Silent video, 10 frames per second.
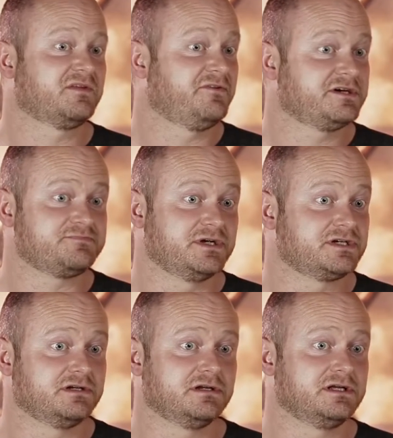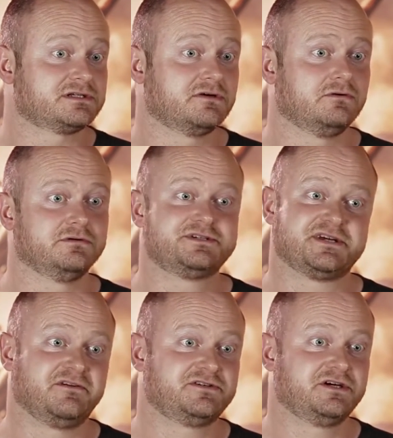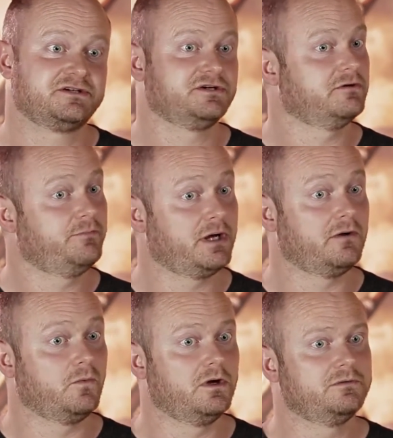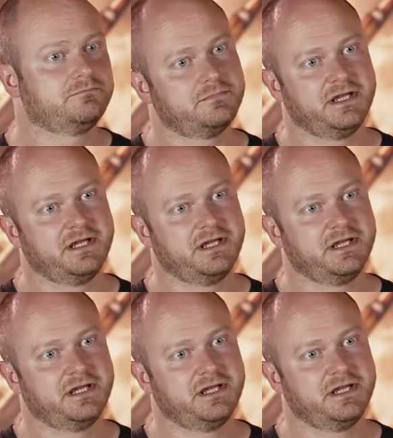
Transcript: The first mission is called Save Churchill Part 1